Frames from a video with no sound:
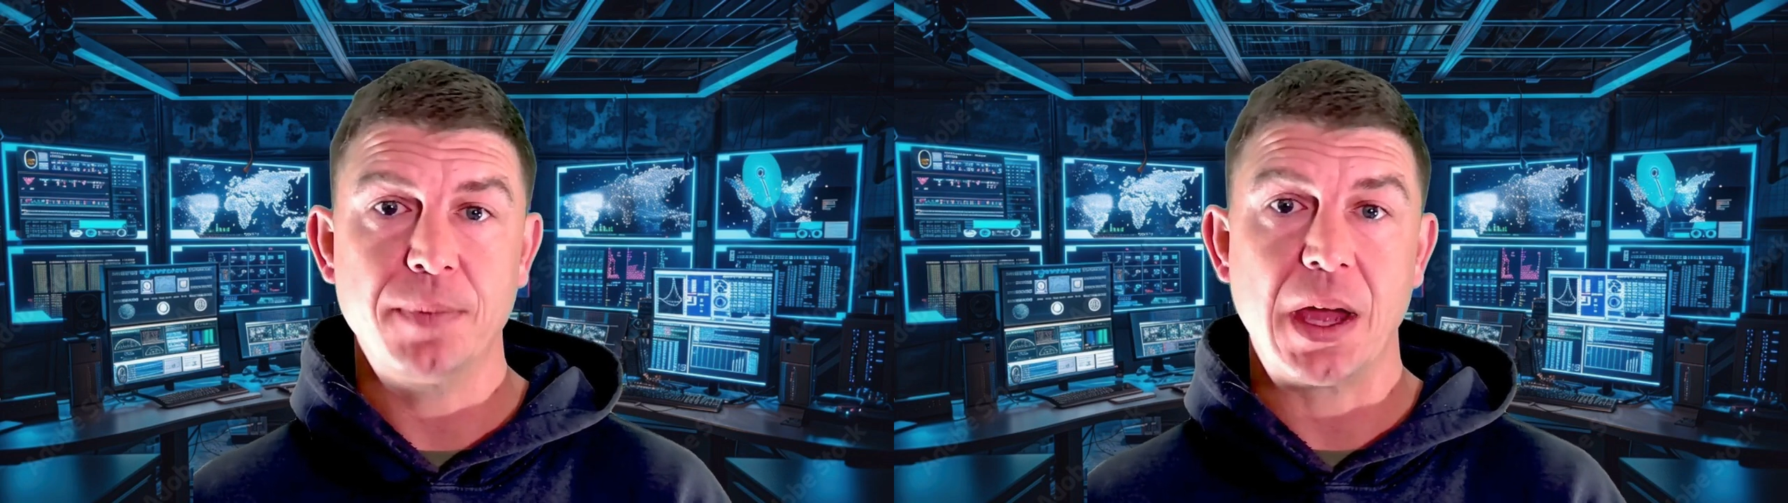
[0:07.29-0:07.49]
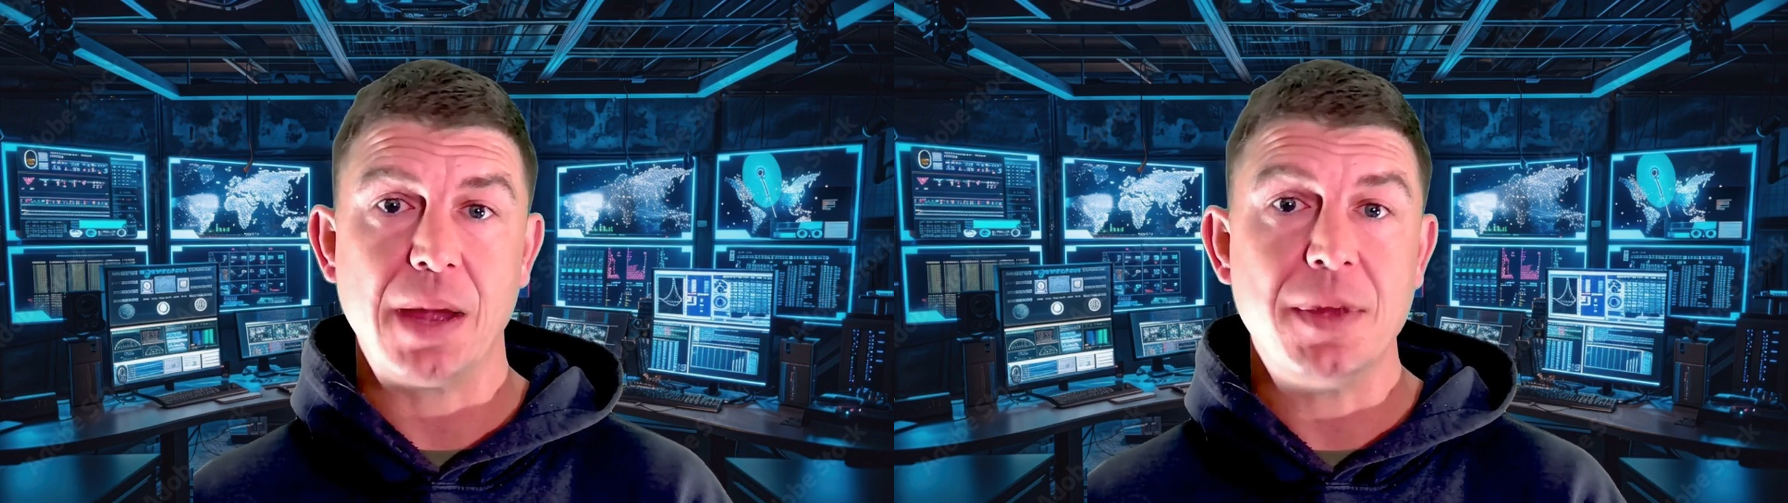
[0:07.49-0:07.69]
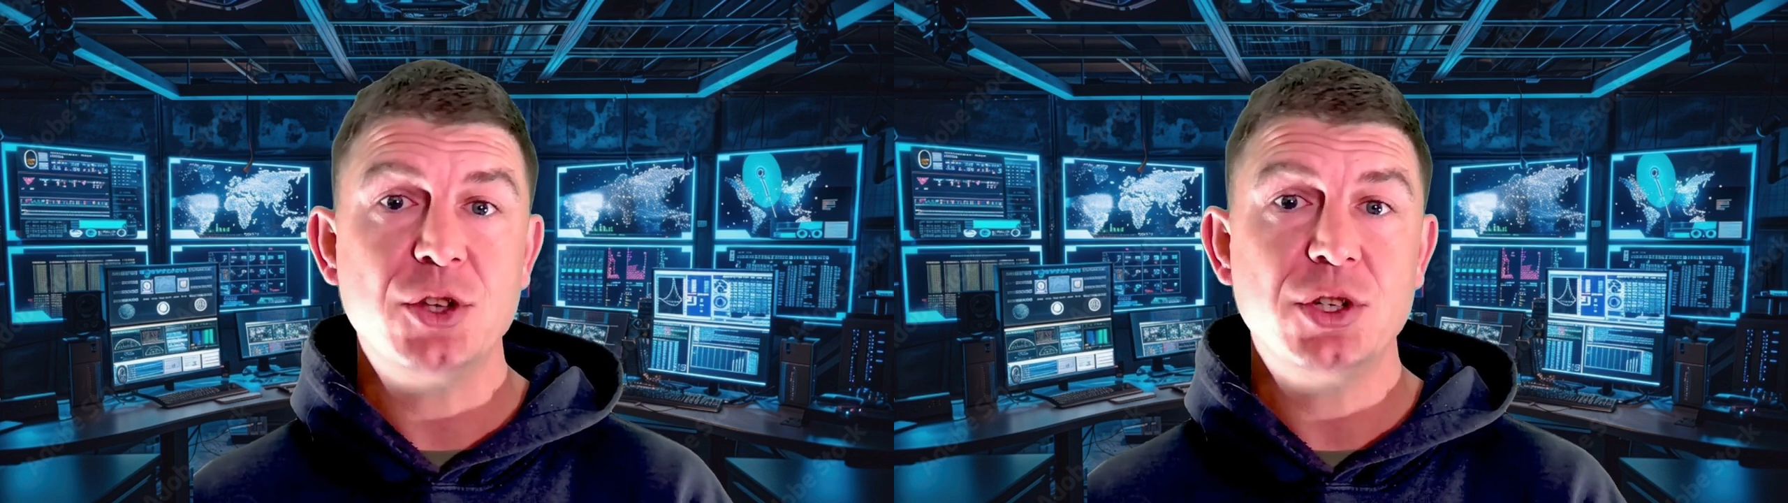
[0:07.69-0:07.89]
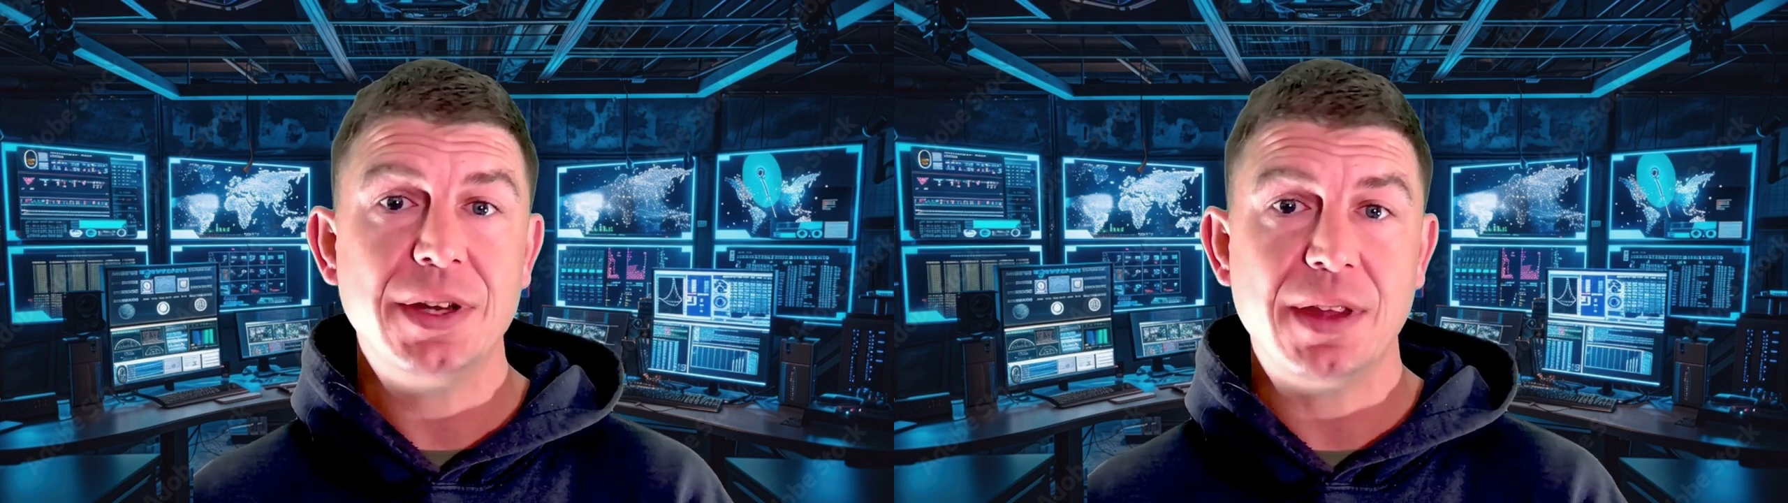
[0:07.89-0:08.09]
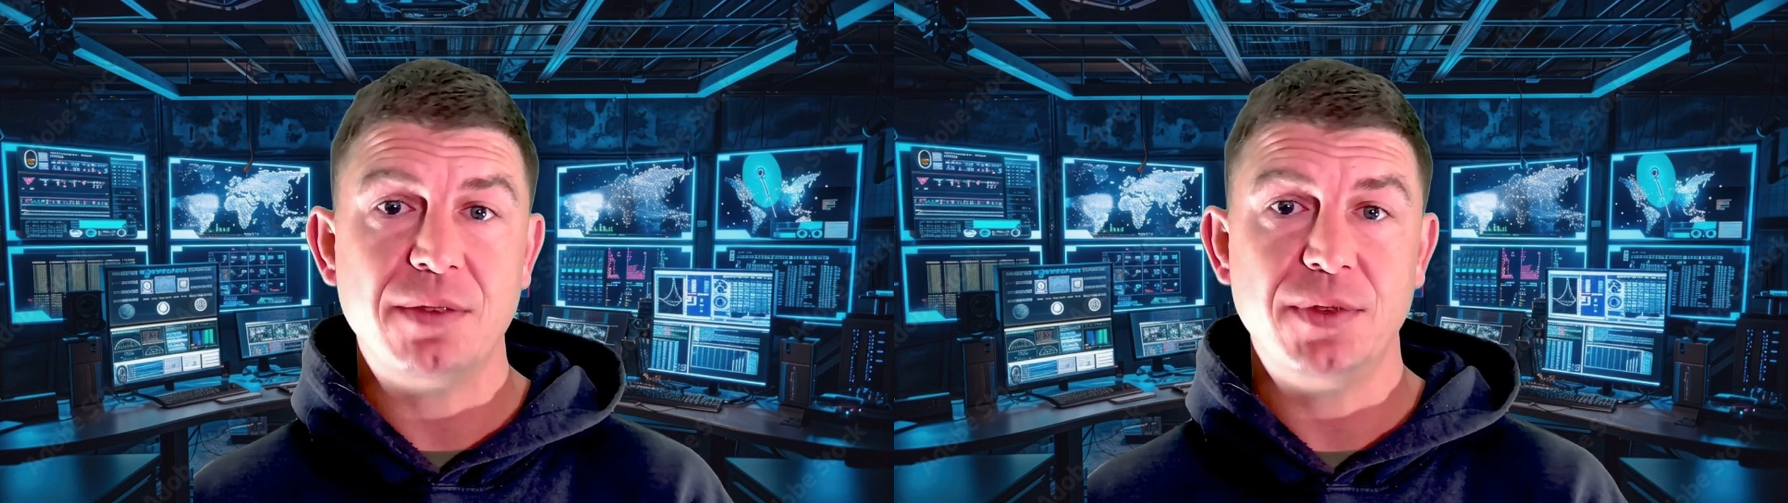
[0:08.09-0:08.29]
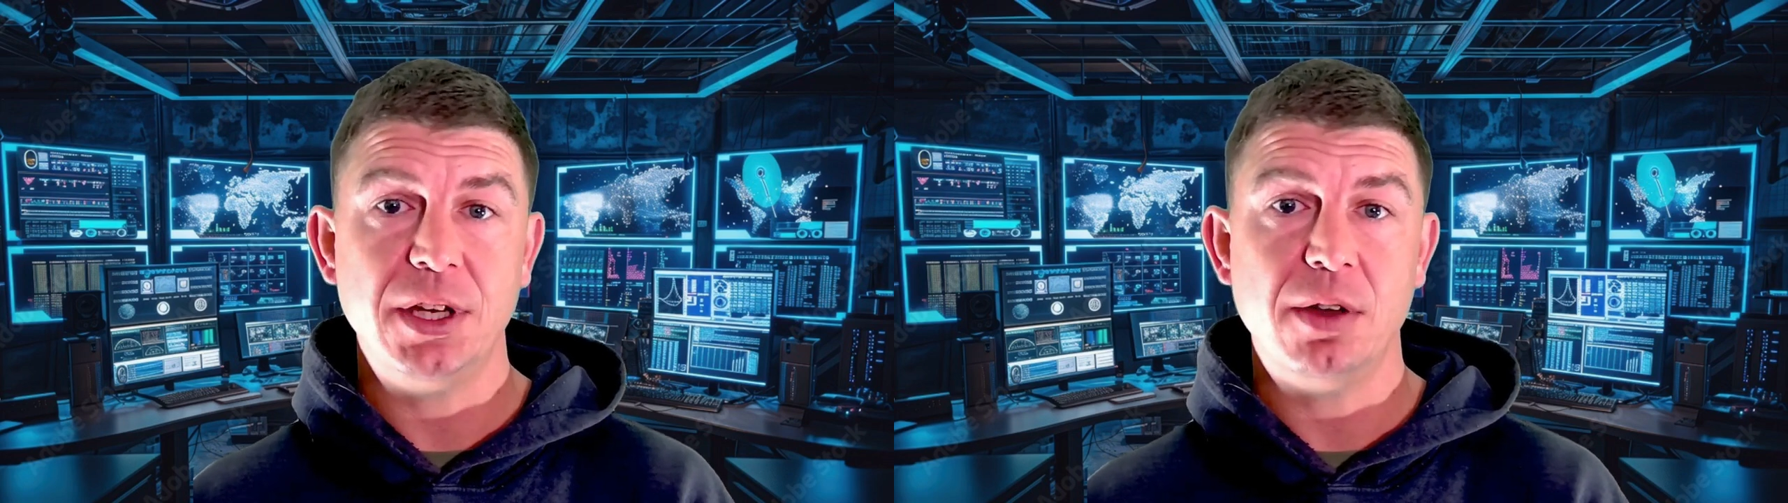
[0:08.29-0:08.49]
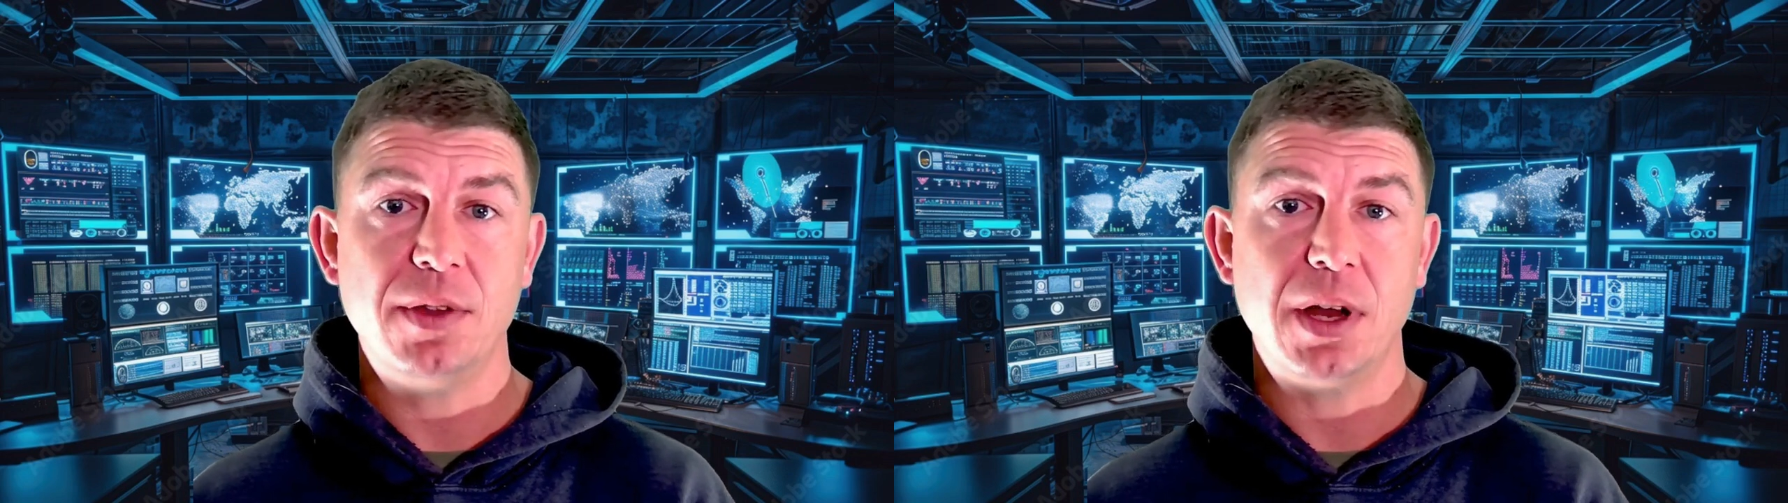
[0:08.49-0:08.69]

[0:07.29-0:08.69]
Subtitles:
I mentioned in that video that